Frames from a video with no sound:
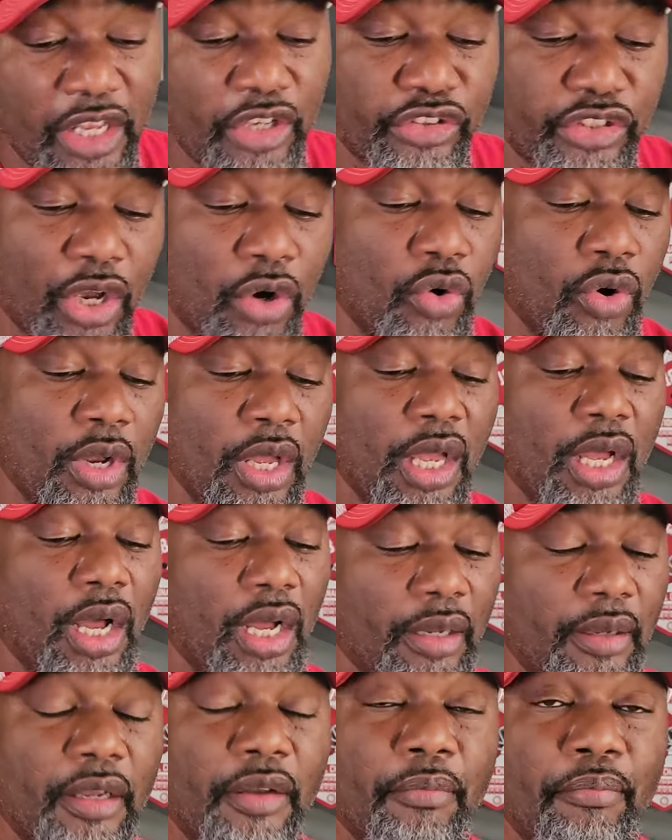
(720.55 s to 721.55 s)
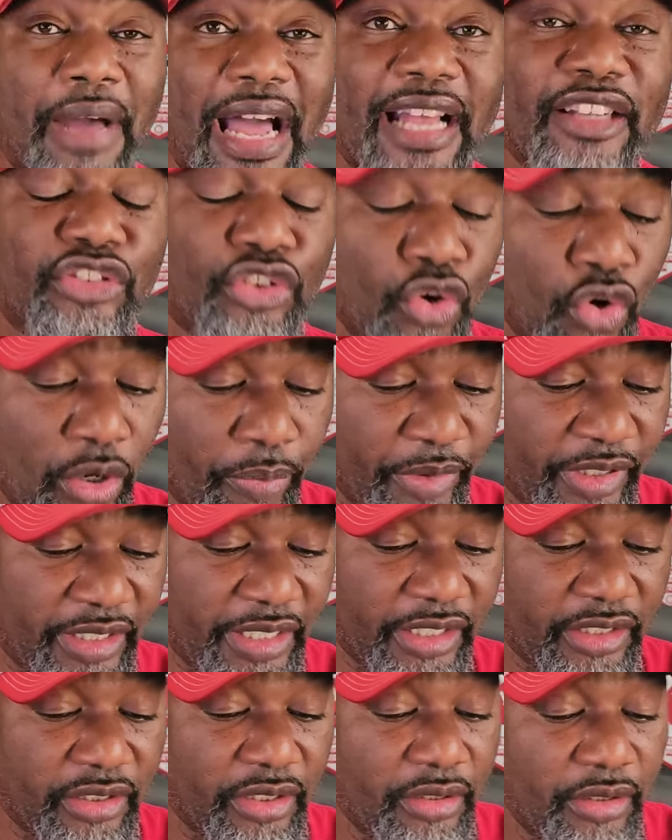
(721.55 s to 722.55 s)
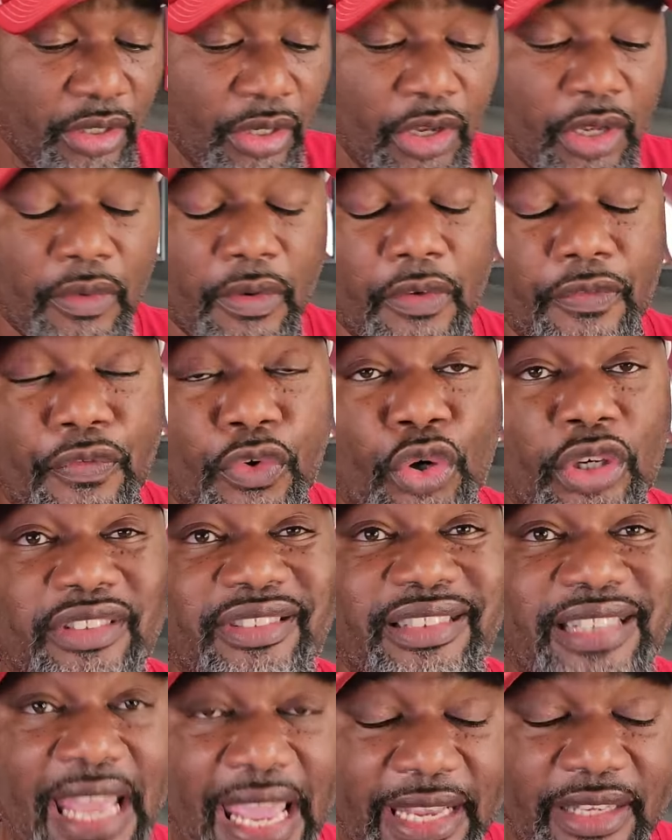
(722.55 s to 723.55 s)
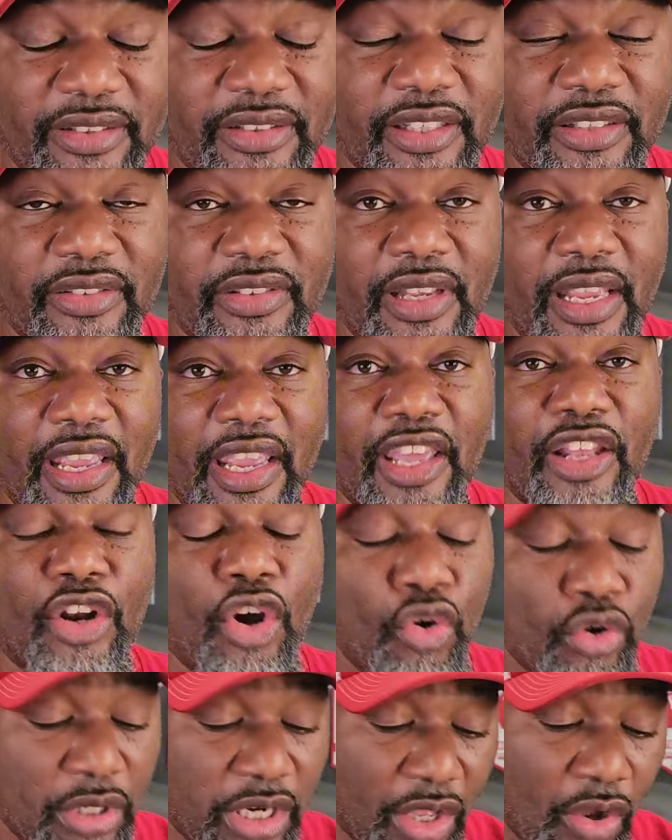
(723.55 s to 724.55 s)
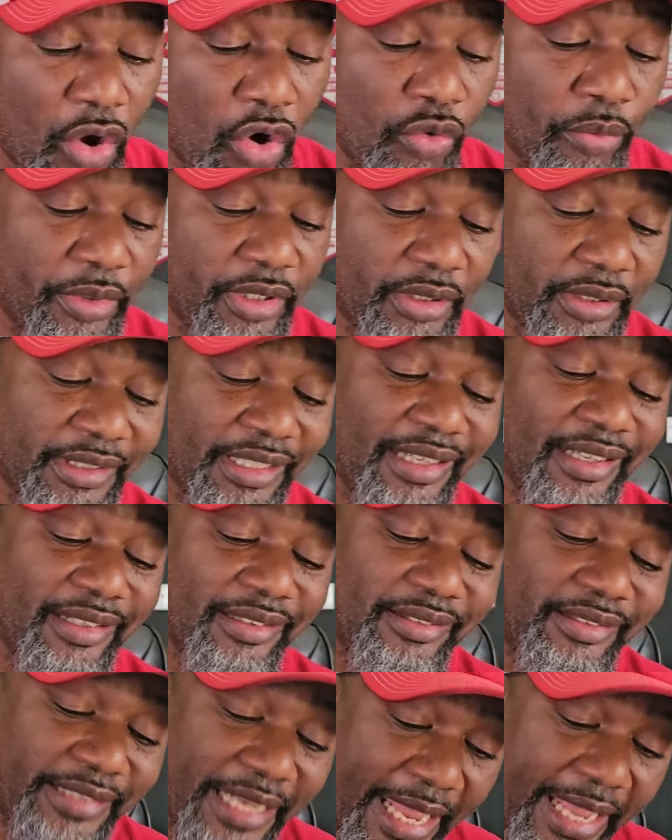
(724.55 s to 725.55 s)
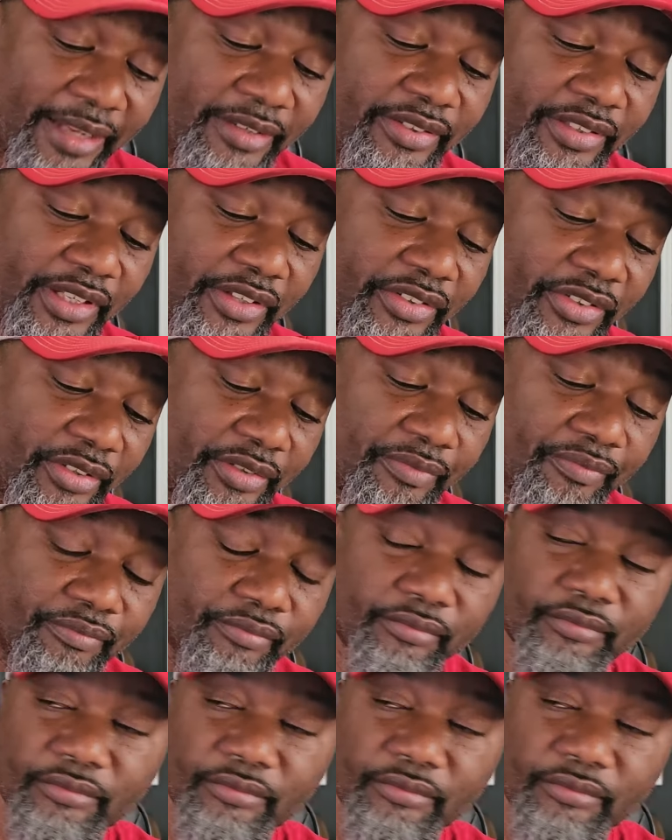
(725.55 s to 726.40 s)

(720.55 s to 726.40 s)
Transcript: So my score prediction for Texas and Oklahoma, Texas,